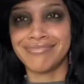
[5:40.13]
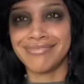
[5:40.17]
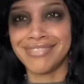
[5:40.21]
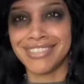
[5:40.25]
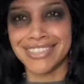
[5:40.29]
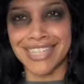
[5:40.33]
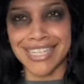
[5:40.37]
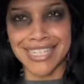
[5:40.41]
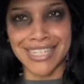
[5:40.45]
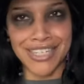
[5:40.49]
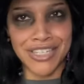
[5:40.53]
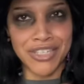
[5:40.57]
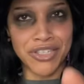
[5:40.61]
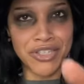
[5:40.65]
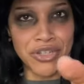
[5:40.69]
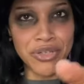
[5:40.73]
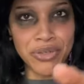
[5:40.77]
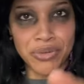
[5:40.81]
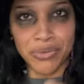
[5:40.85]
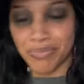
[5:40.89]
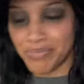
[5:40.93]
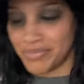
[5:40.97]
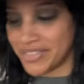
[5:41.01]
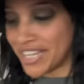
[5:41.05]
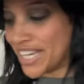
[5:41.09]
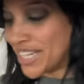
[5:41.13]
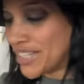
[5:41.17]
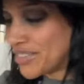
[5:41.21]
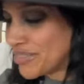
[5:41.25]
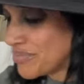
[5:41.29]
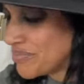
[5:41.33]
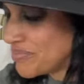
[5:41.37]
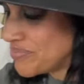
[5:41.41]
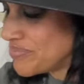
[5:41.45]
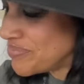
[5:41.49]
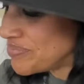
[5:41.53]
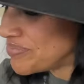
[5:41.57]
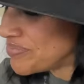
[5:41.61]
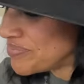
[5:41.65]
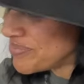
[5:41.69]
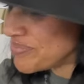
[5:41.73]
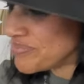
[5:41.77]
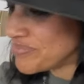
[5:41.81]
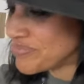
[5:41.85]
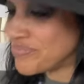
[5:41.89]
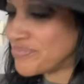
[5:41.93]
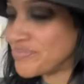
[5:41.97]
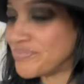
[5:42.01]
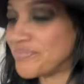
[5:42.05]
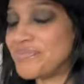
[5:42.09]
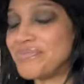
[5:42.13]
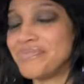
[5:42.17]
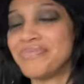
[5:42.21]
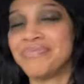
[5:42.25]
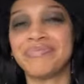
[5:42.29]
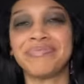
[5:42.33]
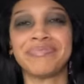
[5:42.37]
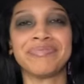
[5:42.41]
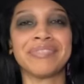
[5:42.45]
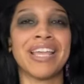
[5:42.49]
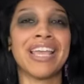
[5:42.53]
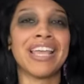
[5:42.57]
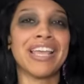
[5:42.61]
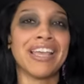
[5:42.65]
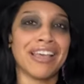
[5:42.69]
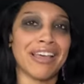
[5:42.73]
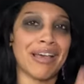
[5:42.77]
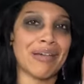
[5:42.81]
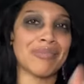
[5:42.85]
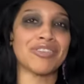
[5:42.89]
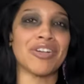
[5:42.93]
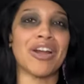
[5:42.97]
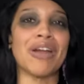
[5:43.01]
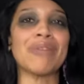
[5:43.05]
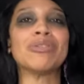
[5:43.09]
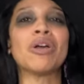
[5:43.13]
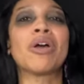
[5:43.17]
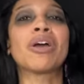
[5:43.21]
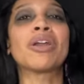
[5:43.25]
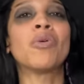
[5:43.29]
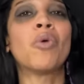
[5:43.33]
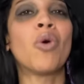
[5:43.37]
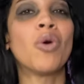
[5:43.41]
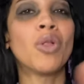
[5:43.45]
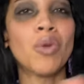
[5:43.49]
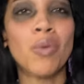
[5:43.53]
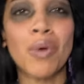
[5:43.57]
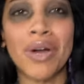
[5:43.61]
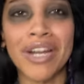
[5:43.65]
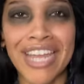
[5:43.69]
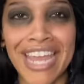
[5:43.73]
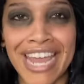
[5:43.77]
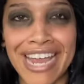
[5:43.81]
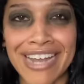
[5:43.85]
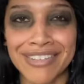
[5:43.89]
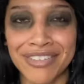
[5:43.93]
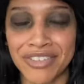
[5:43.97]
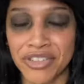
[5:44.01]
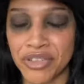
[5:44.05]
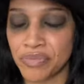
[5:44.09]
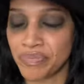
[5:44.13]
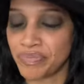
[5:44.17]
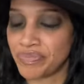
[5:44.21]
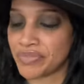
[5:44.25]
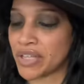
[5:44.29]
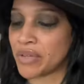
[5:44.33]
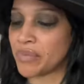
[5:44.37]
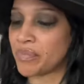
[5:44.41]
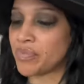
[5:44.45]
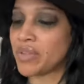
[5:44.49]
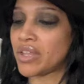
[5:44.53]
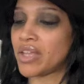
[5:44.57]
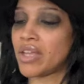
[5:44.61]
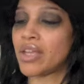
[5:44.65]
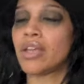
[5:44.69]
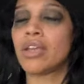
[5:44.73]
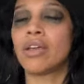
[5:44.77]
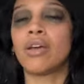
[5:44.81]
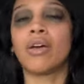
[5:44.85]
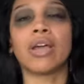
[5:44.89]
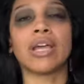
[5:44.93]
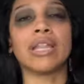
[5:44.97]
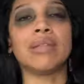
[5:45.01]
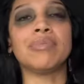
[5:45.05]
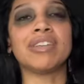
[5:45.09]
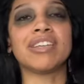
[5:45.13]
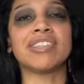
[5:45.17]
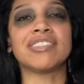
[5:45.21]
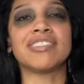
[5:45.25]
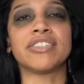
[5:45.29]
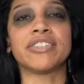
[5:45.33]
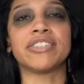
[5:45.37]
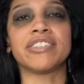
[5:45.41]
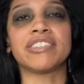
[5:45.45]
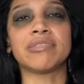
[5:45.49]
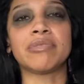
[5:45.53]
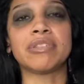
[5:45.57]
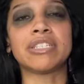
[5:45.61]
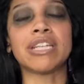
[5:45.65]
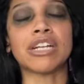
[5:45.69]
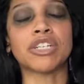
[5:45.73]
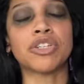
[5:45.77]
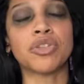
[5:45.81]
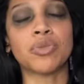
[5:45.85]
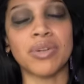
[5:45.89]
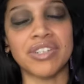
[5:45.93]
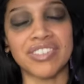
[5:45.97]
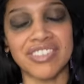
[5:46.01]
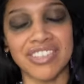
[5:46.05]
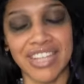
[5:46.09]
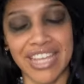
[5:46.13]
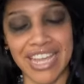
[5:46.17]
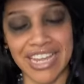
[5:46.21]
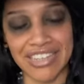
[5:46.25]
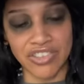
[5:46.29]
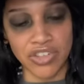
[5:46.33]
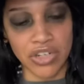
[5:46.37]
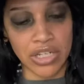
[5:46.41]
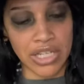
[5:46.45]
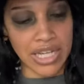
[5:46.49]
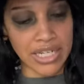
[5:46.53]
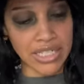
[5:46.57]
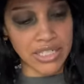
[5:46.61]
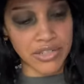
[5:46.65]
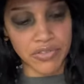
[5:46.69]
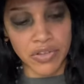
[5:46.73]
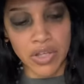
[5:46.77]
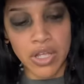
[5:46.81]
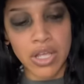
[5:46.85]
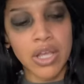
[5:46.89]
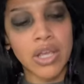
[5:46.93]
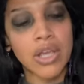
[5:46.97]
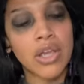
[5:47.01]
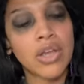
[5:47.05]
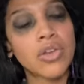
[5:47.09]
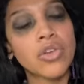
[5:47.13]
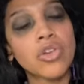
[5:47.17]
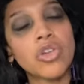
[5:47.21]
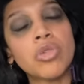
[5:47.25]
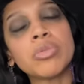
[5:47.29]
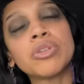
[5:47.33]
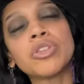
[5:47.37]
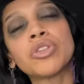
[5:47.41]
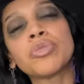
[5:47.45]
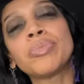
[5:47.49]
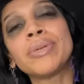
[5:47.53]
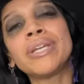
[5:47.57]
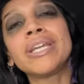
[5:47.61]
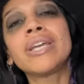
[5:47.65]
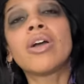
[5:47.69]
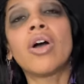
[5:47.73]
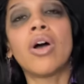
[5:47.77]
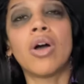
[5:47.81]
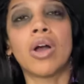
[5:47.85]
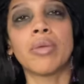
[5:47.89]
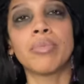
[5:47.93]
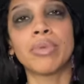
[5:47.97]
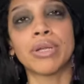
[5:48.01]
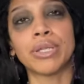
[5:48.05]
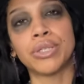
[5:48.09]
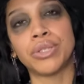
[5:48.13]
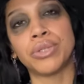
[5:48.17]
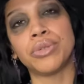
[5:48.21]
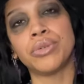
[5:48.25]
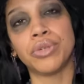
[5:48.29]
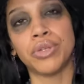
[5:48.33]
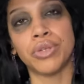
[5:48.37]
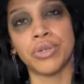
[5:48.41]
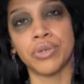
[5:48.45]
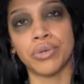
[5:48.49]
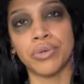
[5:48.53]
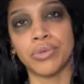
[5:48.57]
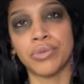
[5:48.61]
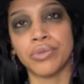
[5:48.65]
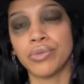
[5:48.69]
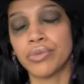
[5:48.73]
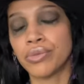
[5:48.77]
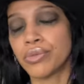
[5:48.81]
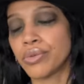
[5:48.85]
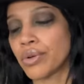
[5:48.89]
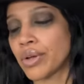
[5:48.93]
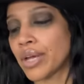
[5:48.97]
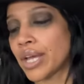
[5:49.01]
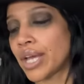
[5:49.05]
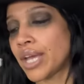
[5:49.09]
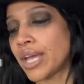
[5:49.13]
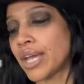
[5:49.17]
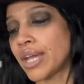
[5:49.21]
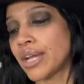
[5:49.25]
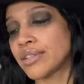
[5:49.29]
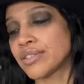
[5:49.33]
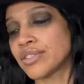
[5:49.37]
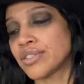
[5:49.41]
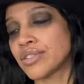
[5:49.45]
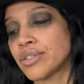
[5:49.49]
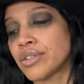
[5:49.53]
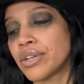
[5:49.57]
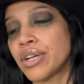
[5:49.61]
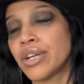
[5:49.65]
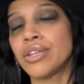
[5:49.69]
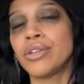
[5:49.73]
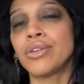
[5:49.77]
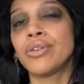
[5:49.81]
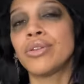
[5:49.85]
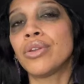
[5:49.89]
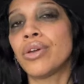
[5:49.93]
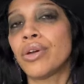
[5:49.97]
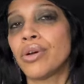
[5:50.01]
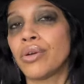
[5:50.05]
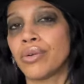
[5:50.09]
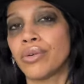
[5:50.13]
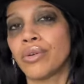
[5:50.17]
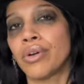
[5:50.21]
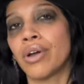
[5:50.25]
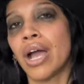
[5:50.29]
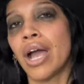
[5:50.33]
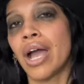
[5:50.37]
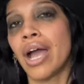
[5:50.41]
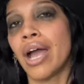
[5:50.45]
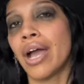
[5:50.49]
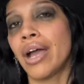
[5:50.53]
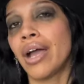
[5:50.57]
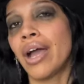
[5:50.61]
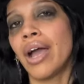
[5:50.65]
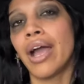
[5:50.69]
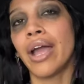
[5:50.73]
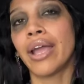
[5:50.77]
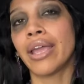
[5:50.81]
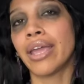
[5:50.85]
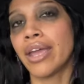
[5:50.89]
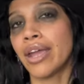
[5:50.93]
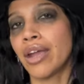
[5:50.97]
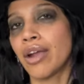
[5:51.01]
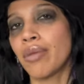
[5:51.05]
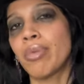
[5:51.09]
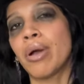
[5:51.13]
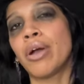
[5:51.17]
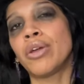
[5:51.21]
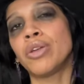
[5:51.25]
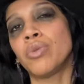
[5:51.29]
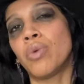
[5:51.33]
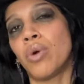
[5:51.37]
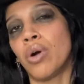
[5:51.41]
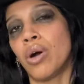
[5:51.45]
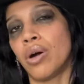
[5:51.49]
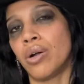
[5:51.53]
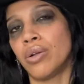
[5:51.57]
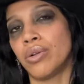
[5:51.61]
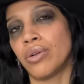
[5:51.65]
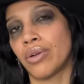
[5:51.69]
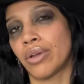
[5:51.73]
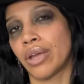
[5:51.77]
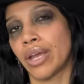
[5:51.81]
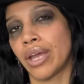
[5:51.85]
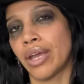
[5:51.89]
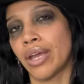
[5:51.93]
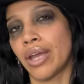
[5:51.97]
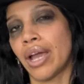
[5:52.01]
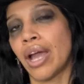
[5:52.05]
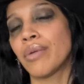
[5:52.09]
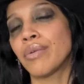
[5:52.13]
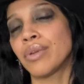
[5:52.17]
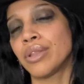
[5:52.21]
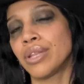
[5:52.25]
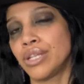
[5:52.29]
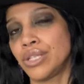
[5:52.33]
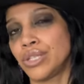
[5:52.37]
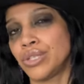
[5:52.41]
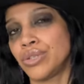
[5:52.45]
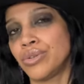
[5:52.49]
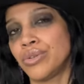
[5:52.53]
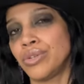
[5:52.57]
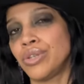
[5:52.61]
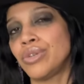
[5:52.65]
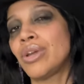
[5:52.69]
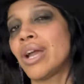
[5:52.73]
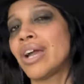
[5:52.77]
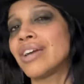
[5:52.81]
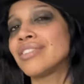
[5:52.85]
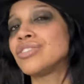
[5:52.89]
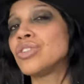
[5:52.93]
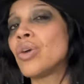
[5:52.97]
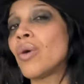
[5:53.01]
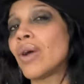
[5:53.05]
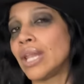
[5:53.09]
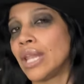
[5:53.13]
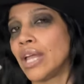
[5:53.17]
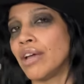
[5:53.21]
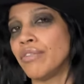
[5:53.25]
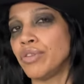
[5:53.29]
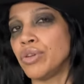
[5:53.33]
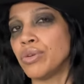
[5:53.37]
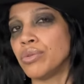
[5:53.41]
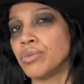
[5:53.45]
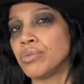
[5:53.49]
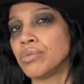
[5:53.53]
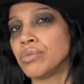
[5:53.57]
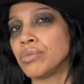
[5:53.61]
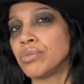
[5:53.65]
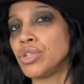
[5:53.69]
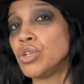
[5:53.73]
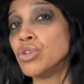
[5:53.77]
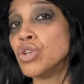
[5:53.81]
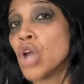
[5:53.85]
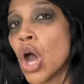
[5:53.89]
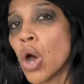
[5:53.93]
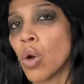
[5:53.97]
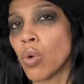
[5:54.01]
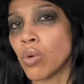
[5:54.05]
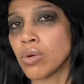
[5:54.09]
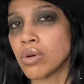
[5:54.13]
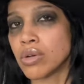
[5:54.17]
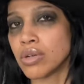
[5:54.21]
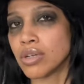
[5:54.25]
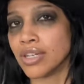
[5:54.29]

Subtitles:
I did it to you. I'm sorry, I'm talking to only one Cancer. Okay, let me get serious. Let me talk to the rest of the Cancer Collective. No, but they're being karmic to you, okay, Cancer? And you know, I care about you all, okay? I really do. You guys know I love you. You know.